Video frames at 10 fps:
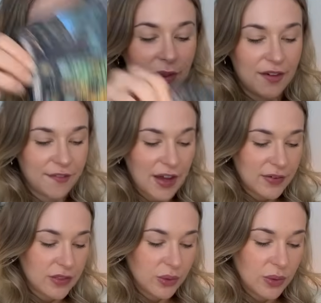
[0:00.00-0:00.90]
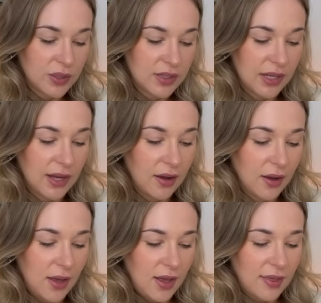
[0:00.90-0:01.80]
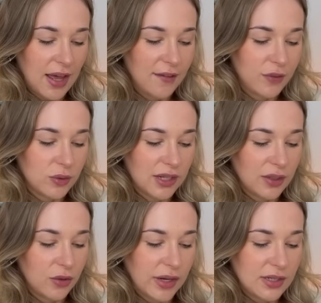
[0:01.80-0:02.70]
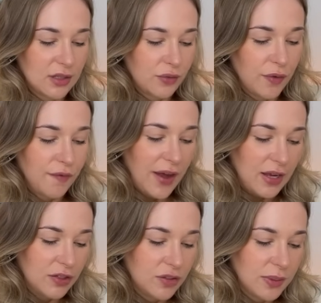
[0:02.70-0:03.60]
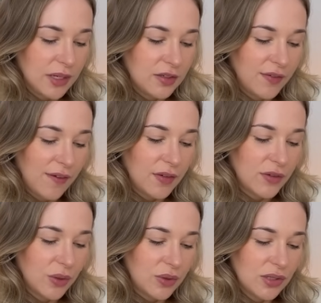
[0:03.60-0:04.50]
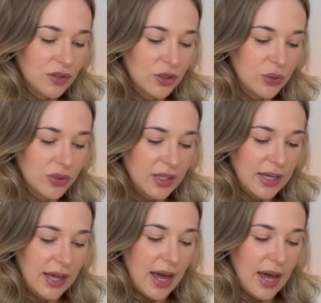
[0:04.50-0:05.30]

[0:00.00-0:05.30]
Now, Five of Swords here, that feels like the greatest revenge, because Five of Swords is usually an